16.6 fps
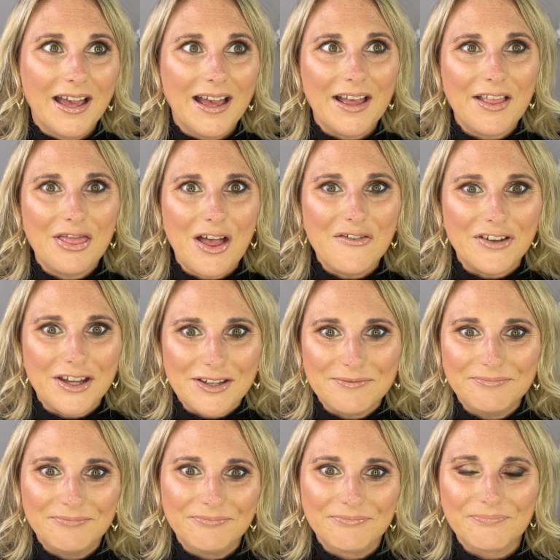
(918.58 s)
I love it.
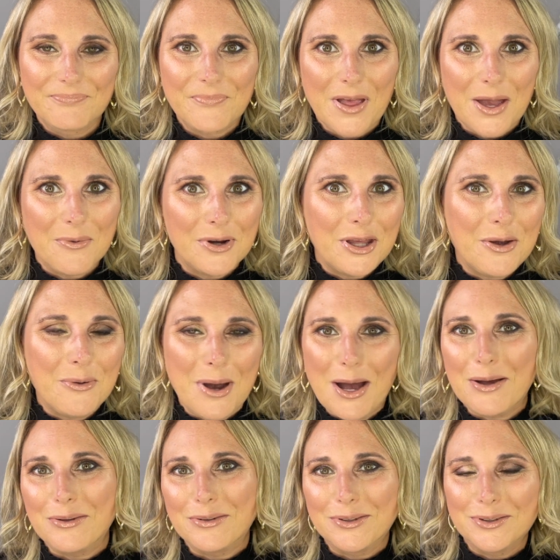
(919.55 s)
I want to go
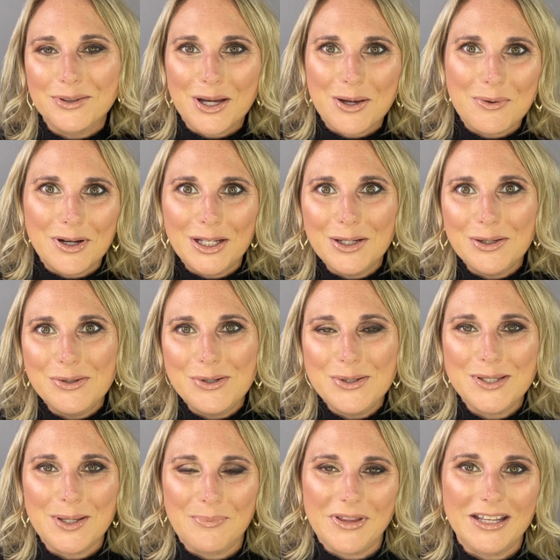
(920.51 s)
out. I want to go do
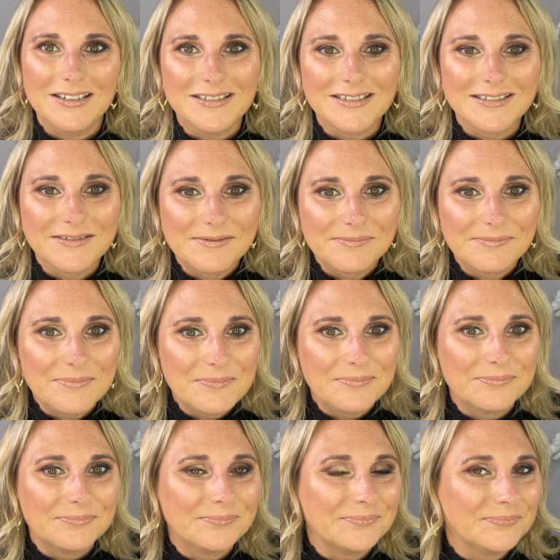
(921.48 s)
something.
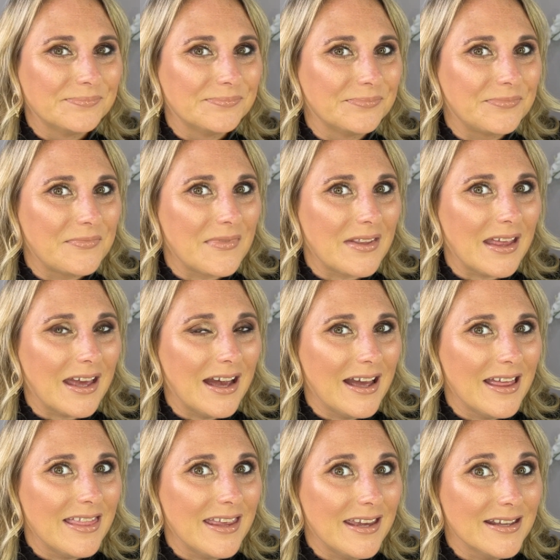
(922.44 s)

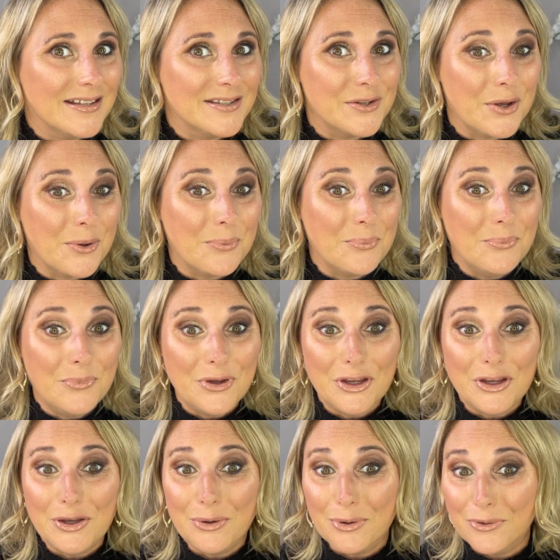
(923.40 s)
I think it's
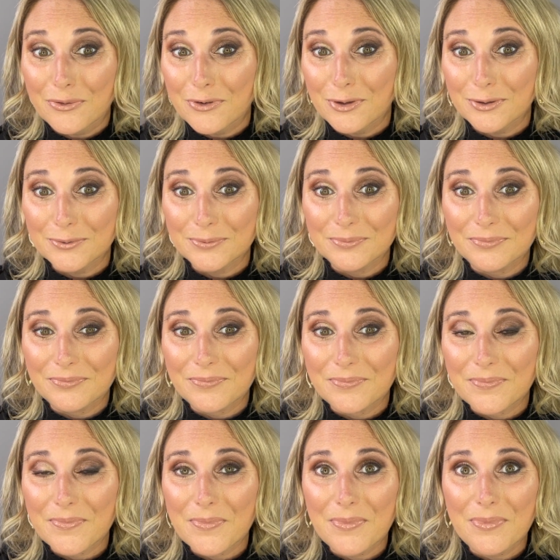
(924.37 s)
beautiful.
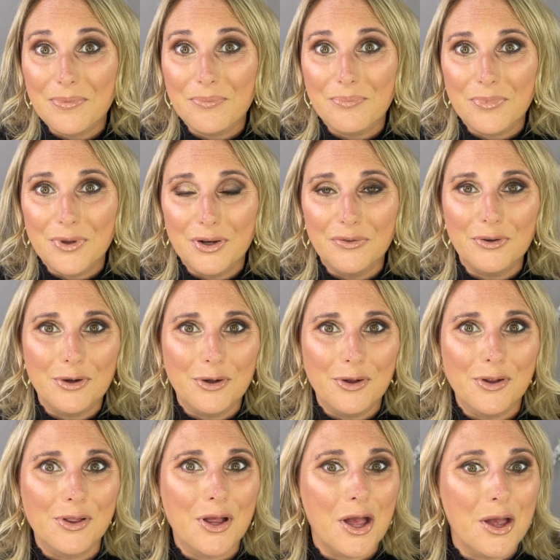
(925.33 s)

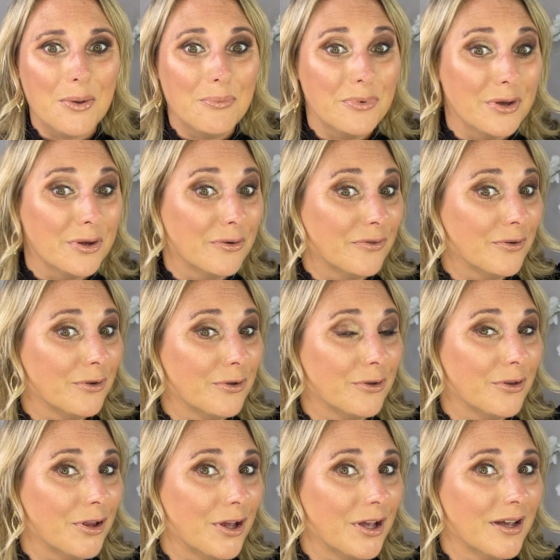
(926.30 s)
Beautiful,
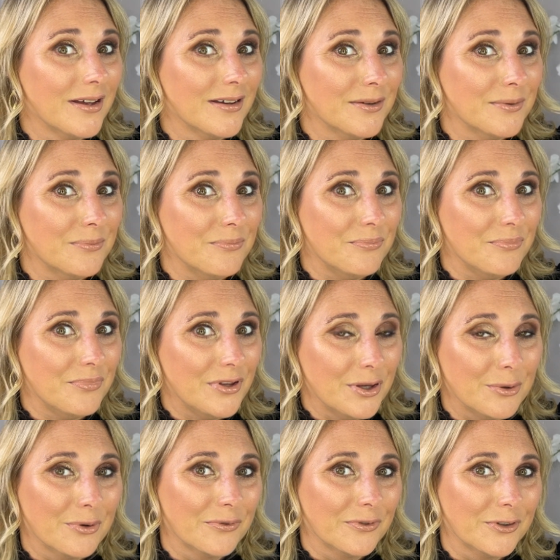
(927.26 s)
beautiful,
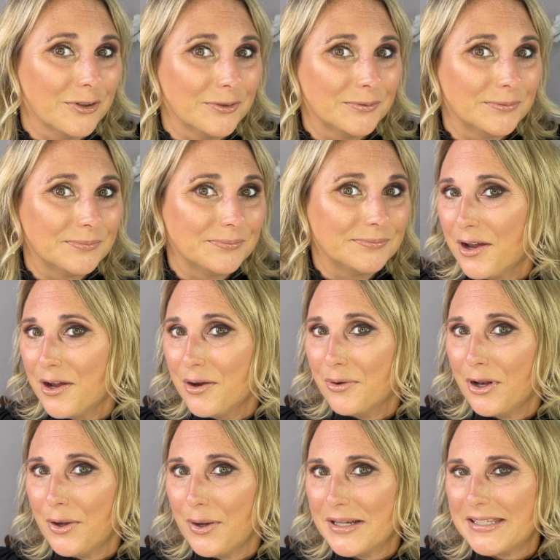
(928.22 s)
beautiful. What do
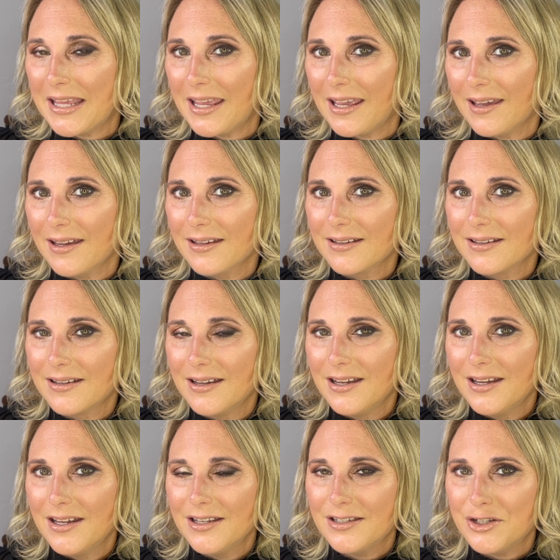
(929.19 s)
you guys think?
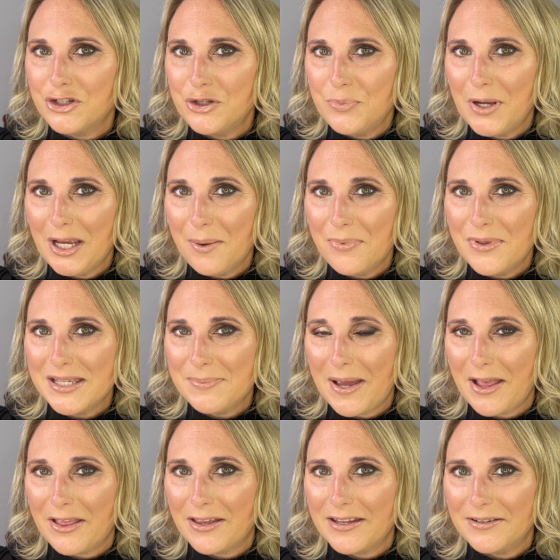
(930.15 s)
Did you pick up this
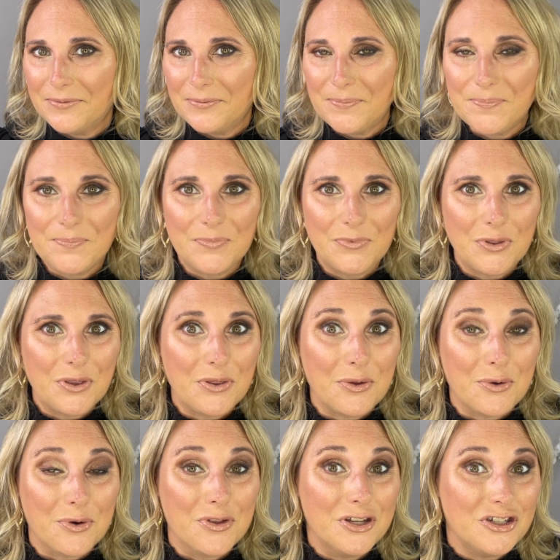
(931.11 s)
palette?
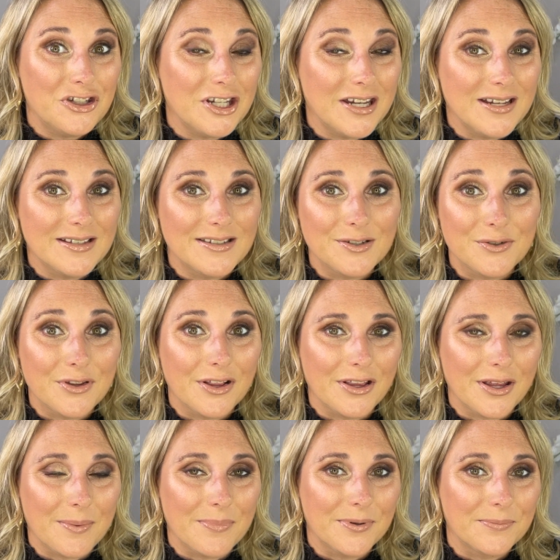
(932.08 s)
Or the cheeks or the
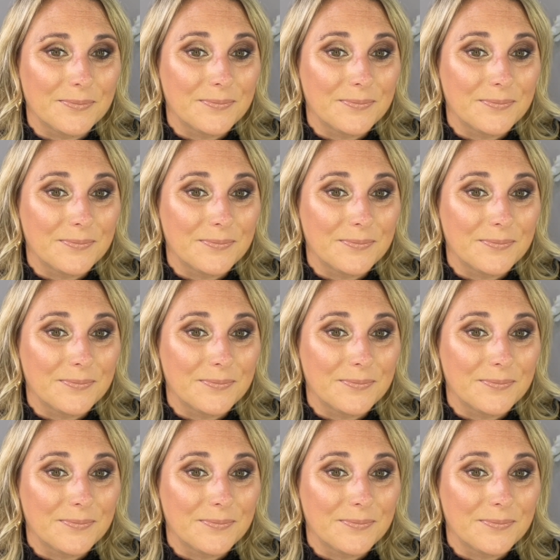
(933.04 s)
lip?